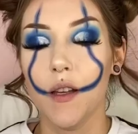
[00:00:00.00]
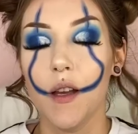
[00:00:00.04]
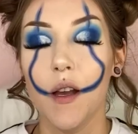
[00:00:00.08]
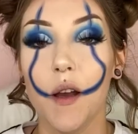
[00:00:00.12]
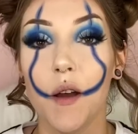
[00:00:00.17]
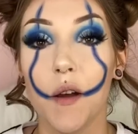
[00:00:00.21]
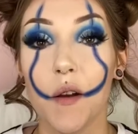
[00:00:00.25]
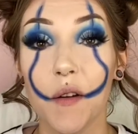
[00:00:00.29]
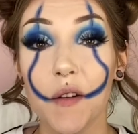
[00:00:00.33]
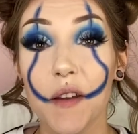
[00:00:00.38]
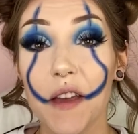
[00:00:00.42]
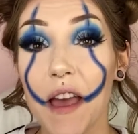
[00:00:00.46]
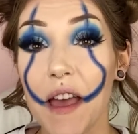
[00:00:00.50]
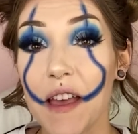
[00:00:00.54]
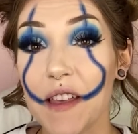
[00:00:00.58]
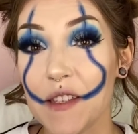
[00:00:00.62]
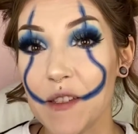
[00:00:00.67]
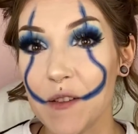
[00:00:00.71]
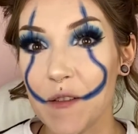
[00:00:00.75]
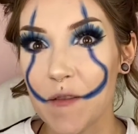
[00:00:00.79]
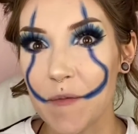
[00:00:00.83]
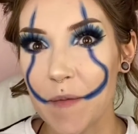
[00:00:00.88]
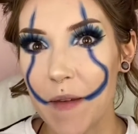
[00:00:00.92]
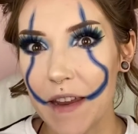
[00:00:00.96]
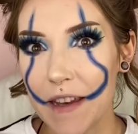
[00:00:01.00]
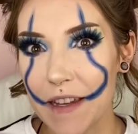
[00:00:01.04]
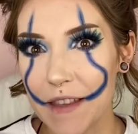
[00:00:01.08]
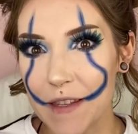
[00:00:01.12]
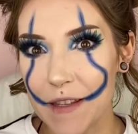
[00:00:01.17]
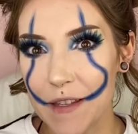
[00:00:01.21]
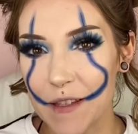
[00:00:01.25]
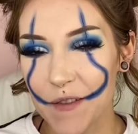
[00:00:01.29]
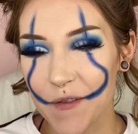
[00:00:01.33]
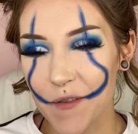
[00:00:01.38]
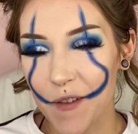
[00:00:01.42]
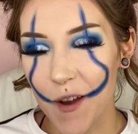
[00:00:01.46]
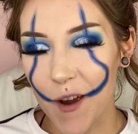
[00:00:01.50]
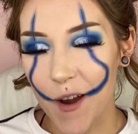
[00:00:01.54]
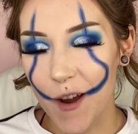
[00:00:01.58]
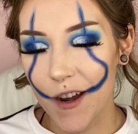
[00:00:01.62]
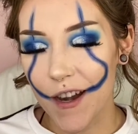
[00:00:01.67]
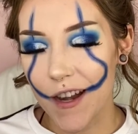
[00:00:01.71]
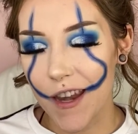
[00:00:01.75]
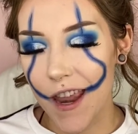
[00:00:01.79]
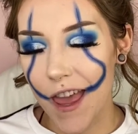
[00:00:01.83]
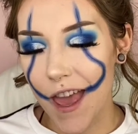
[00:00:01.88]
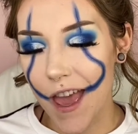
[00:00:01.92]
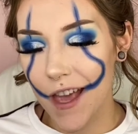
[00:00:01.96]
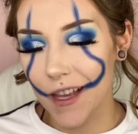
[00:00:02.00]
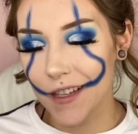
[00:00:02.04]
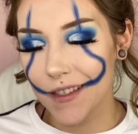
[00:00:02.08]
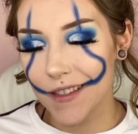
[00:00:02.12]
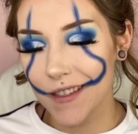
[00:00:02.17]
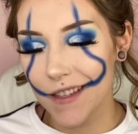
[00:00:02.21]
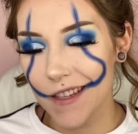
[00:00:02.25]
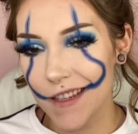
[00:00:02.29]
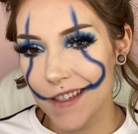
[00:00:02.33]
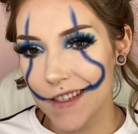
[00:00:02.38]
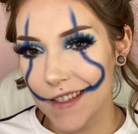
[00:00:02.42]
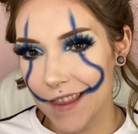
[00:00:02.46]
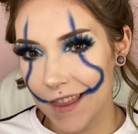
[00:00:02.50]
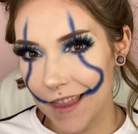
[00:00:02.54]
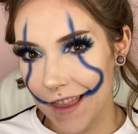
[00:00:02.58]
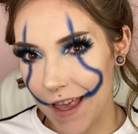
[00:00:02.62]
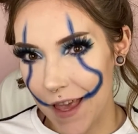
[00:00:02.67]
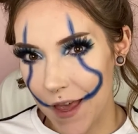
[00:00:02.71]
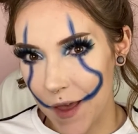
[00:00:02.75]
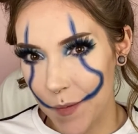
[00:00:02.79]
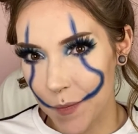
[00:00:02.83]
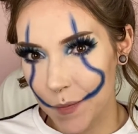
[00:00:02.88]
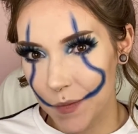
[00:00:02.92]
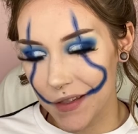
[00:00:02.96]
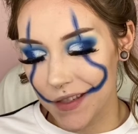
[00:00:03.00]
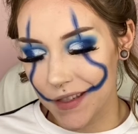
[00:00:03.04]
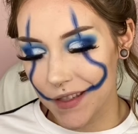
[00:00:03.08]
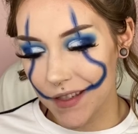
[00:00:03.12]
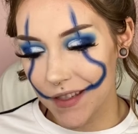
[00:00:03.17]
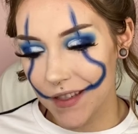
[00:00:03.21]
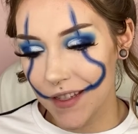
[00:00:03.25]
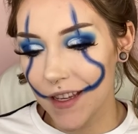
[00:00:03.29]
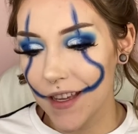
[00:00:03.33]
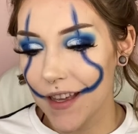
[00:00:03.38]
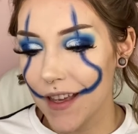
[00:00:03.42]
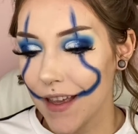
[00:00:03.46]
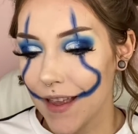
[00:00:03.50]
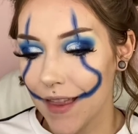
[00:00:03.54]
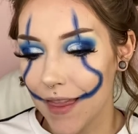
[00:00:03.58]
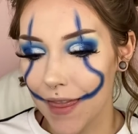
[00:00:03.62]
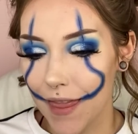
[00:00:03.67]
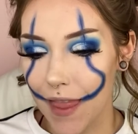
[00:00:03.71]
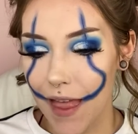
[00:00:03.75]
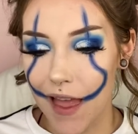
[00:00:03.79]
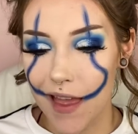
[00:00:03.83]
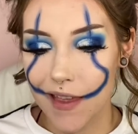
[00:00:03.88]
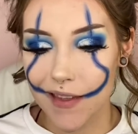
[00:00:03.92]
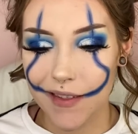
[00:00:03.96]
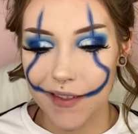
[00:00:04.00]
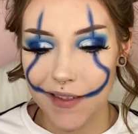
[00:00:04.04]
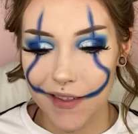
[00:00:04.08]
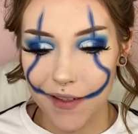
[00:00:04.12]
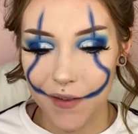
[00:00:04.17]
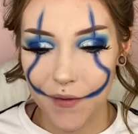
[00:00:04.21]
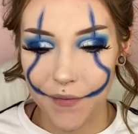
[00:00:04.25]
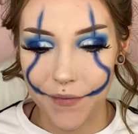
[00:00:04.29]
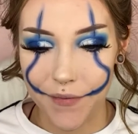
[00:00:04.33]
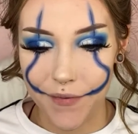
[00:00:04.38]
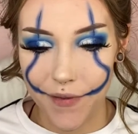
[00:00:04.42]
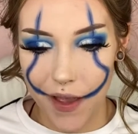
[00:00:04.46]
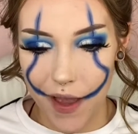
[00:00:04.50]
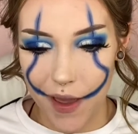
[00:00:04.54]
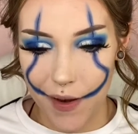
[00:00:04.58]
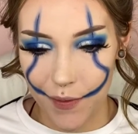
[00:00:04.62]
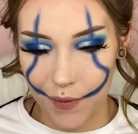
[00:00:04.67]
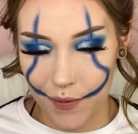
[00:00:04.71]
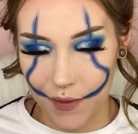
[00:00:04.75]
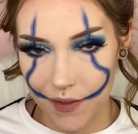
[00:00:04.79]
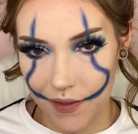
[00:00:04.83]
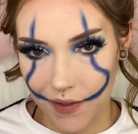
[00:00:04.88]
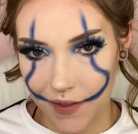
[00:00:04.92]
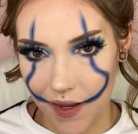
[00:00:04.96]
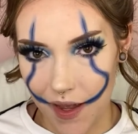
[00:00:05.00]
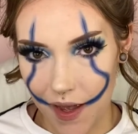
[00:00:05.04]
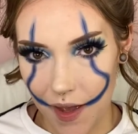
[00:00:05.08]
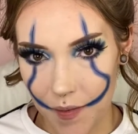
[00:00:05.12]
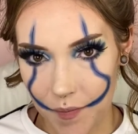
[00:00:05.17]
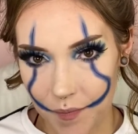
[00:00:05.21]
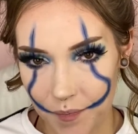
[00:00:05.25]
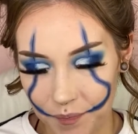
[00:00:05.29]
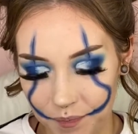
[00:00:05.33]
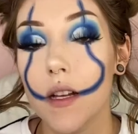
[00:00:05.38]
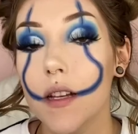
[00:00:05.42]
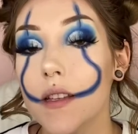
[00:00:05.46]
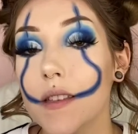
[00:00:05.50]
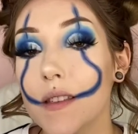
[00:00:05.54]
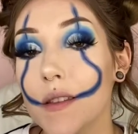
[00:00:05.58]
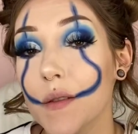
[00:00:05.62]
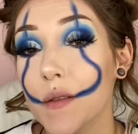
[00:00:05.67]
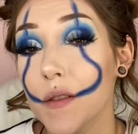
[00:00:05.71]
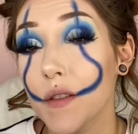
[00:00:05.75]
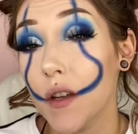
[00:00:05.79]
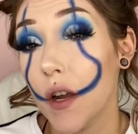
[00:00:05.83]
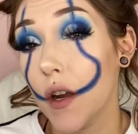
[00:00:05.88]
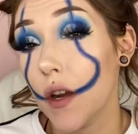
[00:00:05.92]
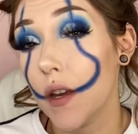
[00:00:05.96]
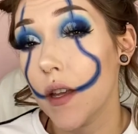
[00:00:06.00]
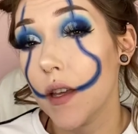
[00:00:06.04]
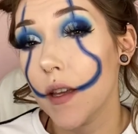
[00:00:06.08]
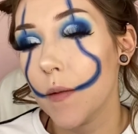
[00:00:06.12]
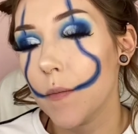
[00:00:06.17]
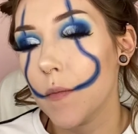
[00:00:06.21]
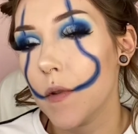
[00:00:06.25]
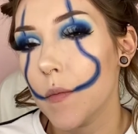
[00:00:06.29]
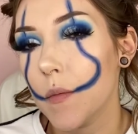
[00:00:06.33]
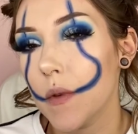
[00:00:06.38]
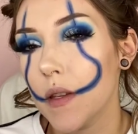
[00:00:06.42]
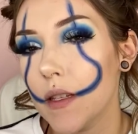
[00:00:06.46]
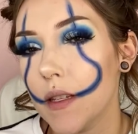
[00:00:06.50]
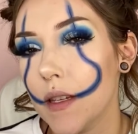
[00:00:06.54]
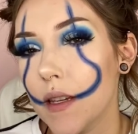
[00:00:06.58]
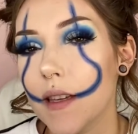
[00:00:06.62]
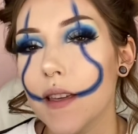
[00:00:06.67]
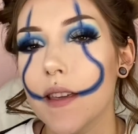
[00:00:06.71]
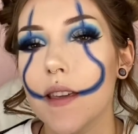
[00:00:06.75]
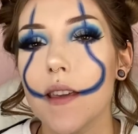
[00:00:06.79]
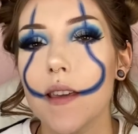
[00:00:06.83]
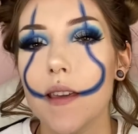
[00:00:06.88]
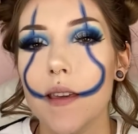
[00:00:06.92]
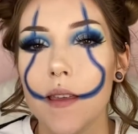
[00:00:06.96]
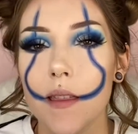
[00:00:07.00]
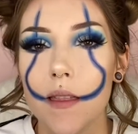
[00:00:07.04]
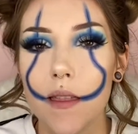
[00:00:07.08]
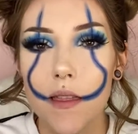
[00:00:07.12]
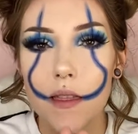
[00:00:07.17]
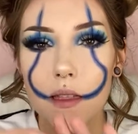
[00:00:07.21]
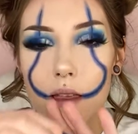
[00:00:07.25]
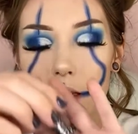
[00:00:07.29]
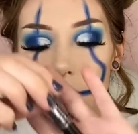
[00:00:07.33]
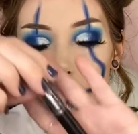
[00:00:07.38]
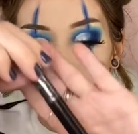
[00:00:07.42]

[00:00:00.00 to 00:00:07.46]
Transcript: Okay, so we made it this far. Next is lips. Last and final step. So starting, I'm going to be taking this